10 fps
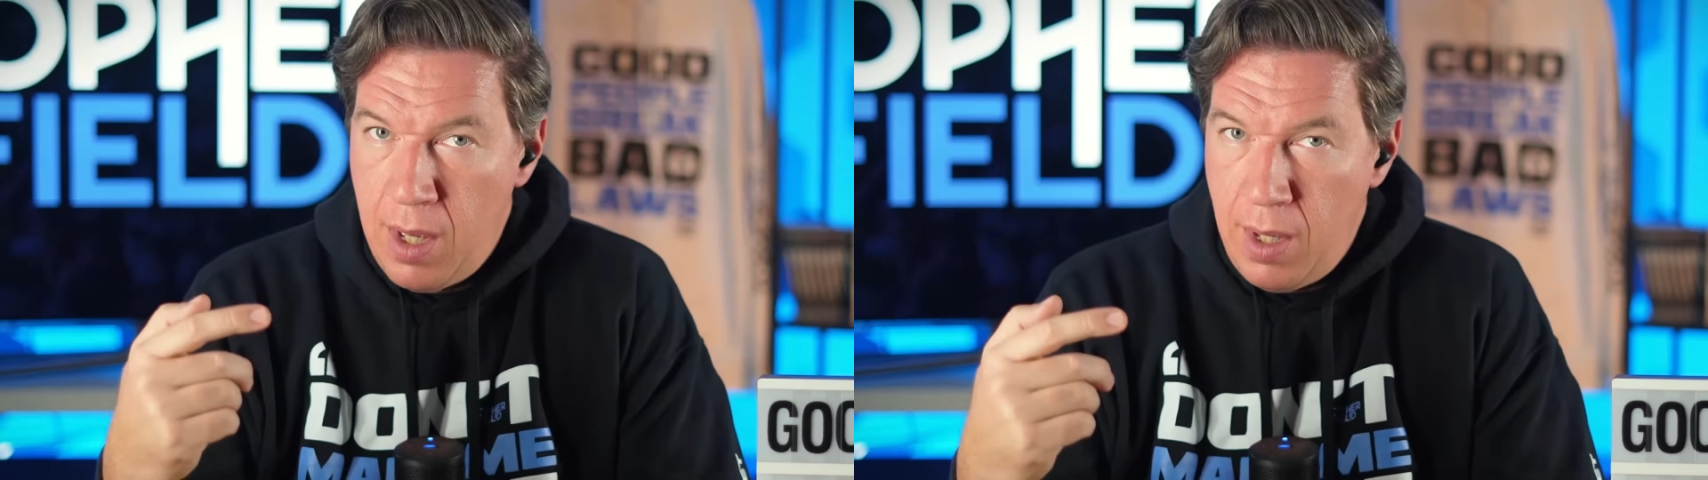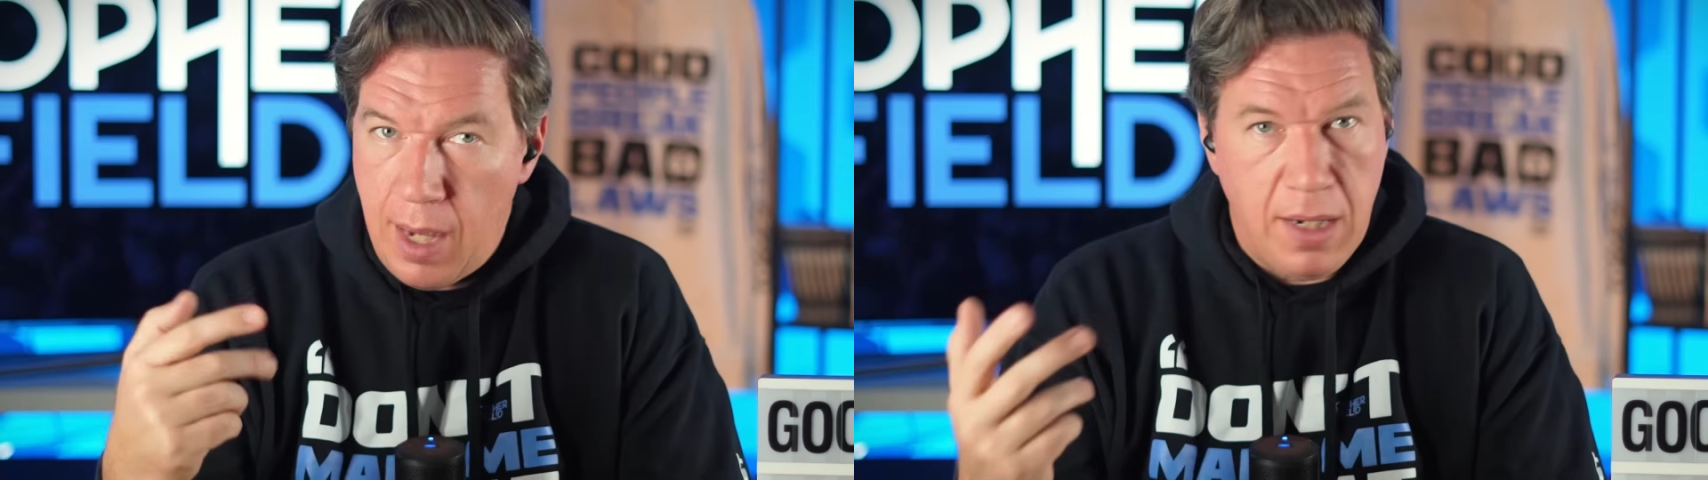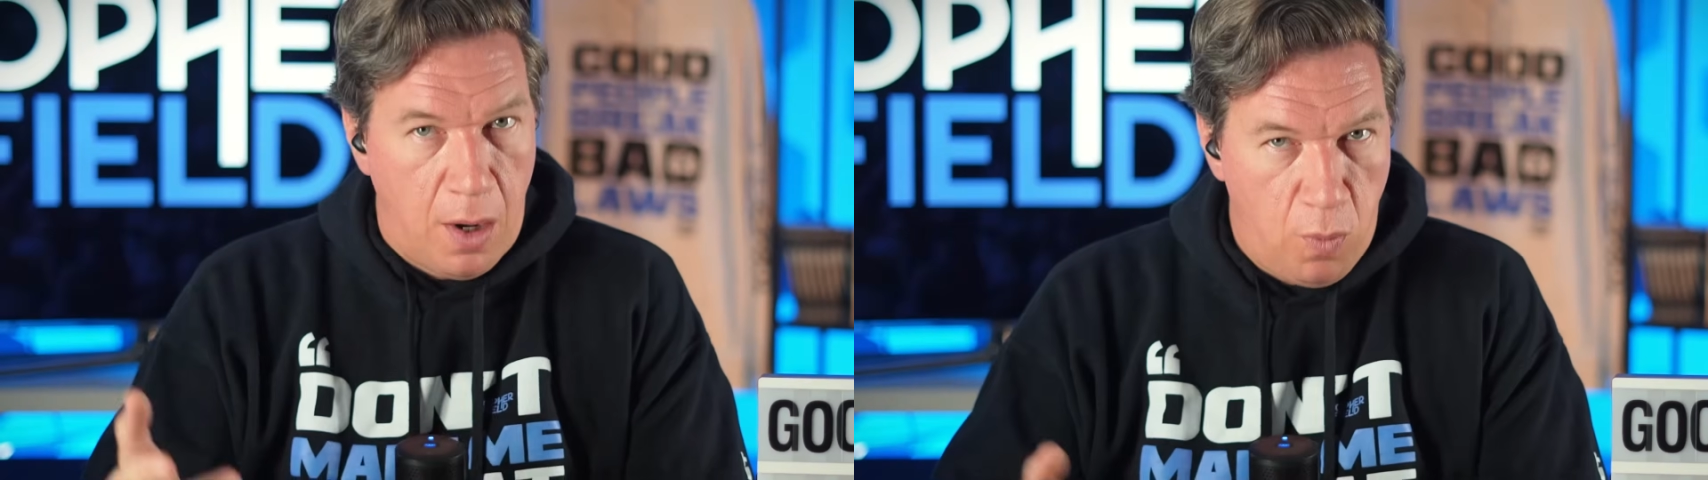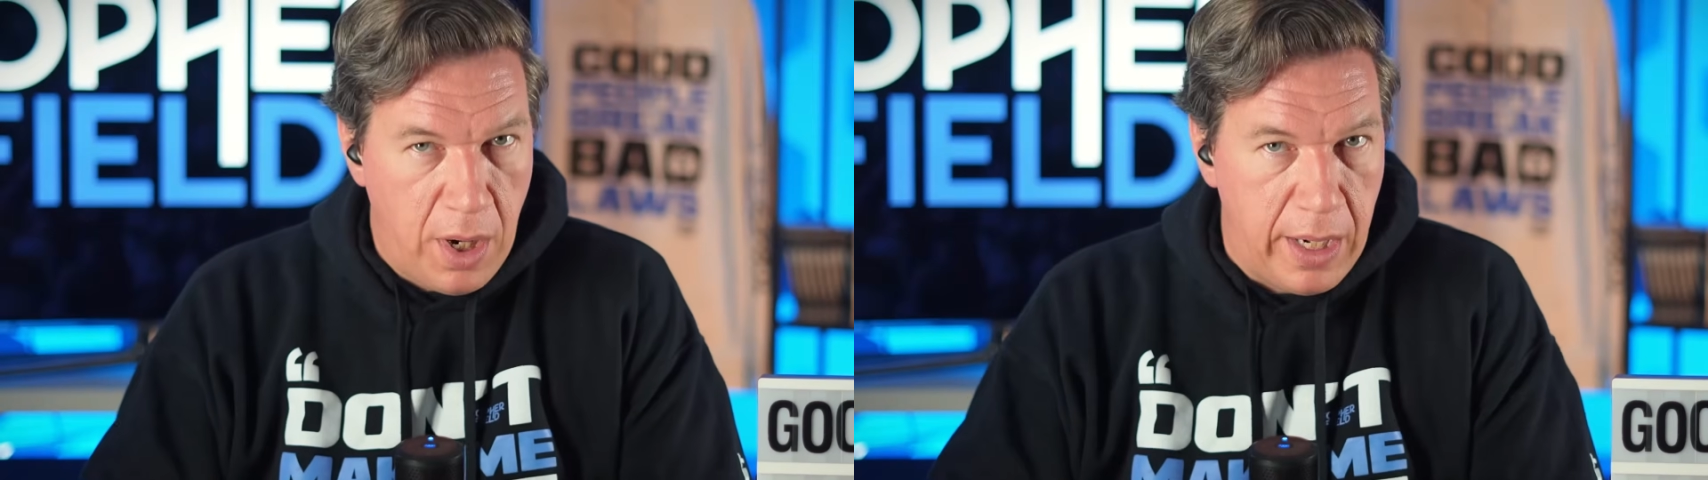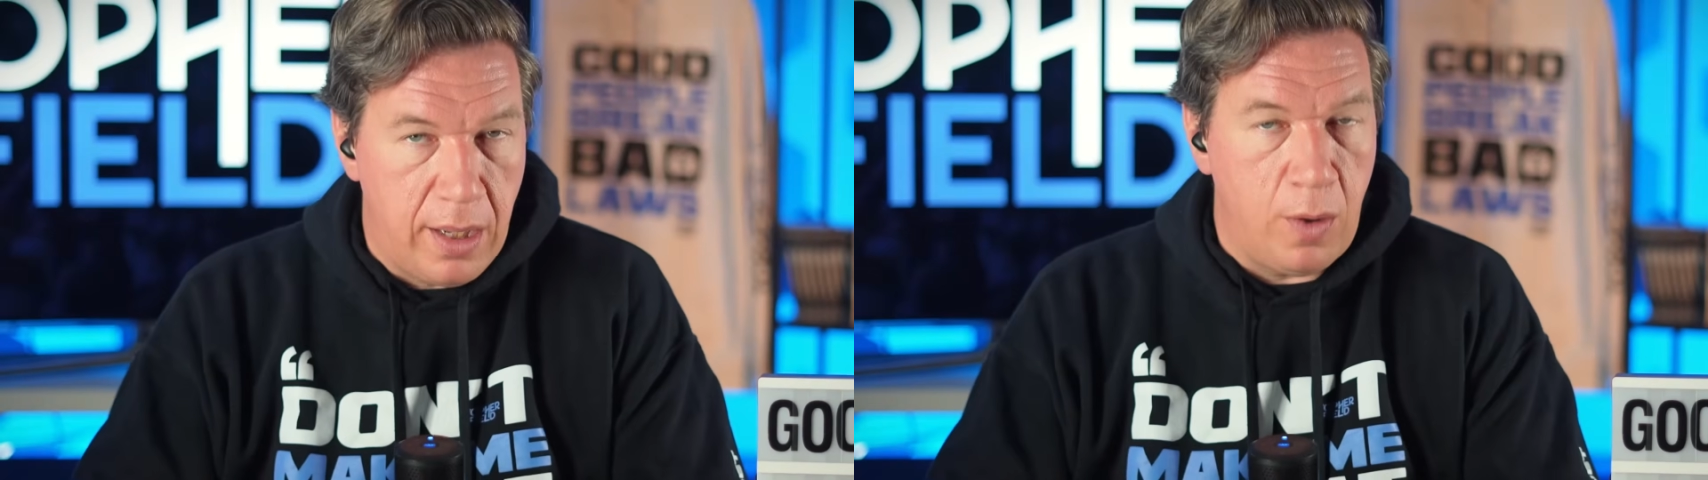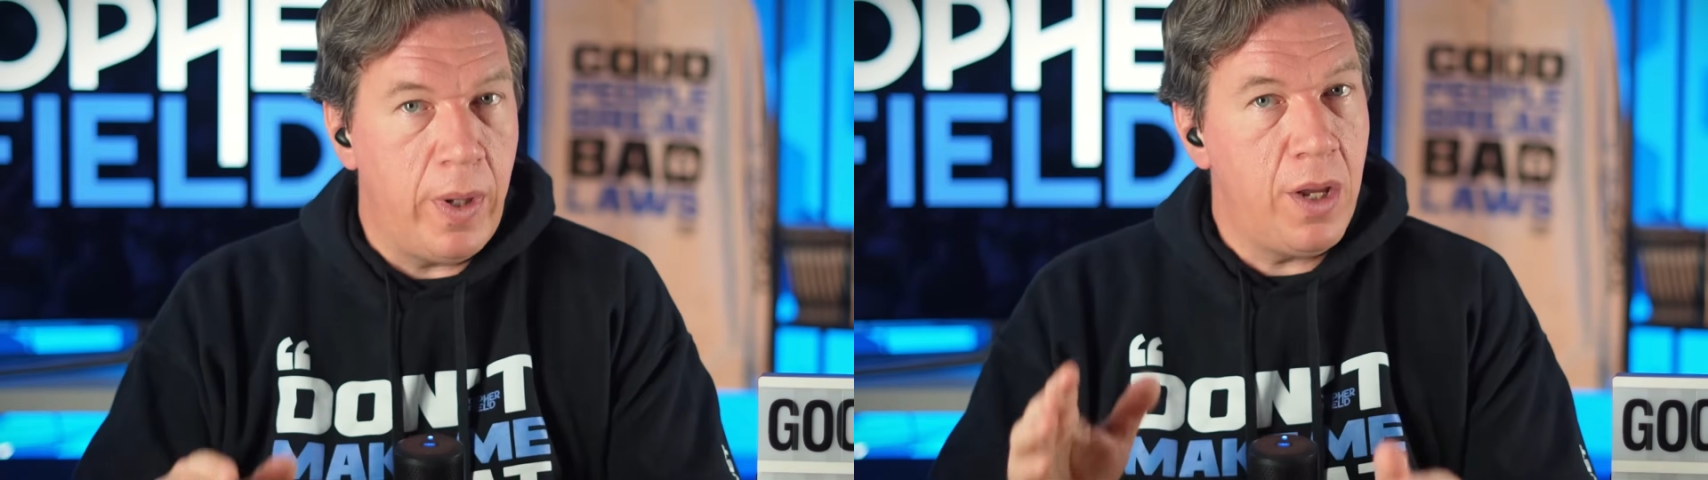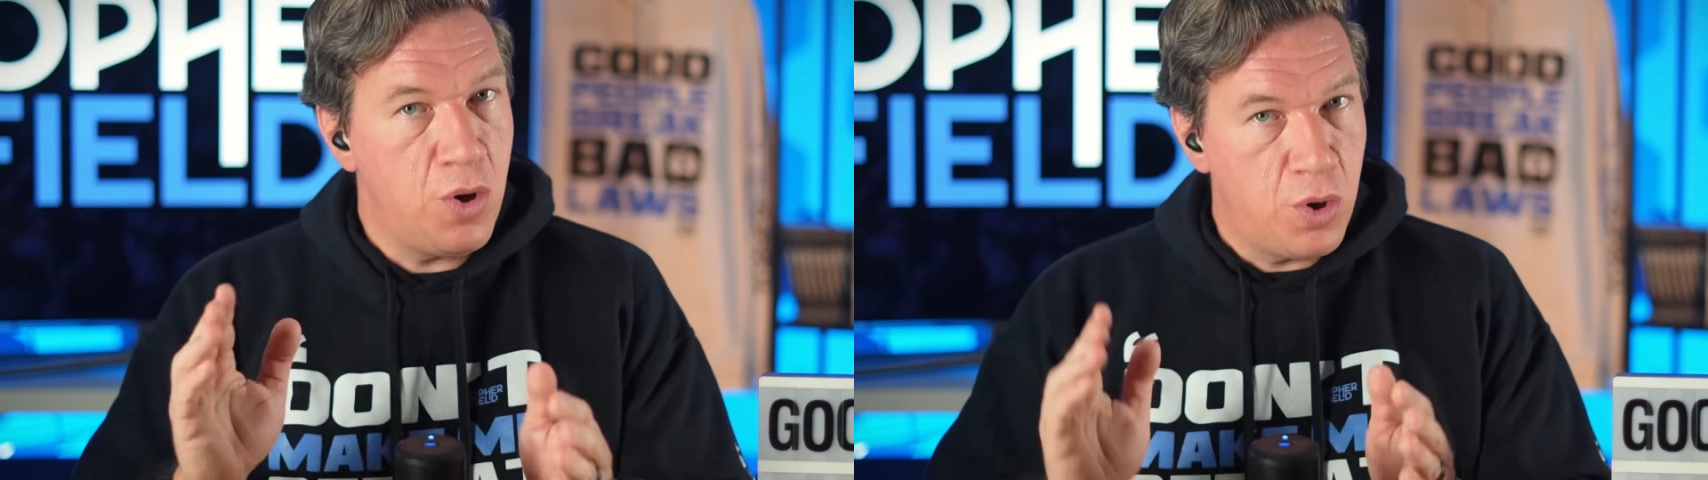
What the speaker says: And ironically, we can